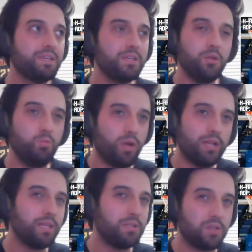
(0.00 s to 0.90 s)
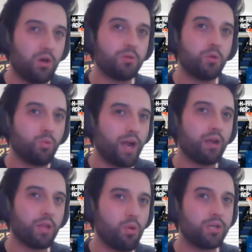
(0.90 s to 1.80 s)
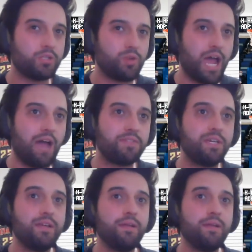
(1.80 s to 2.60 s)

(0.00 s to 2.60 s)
you rarely want to draft